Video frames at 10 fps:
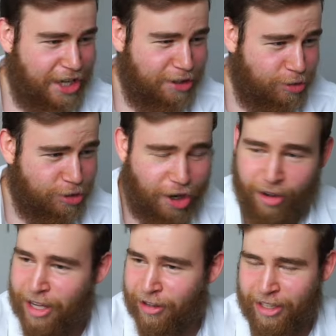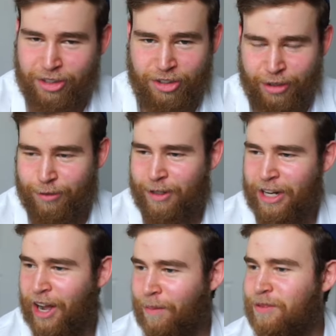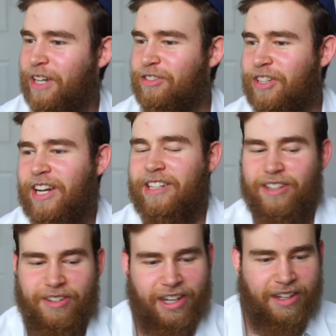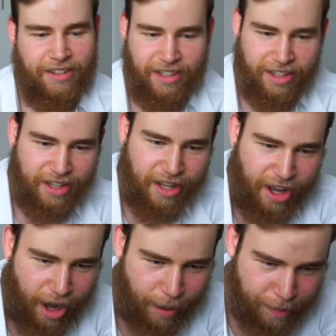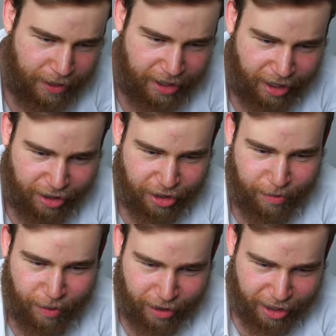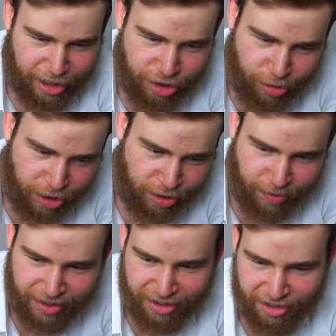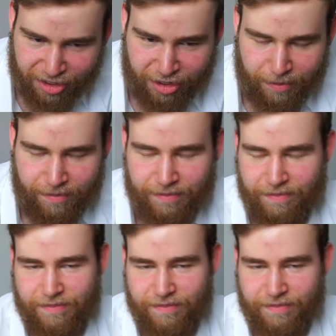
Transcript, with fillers: you, do you all hear this? There's freaking ops outside. Okay. Opinion on the Kabbalah and Jewish mysticism.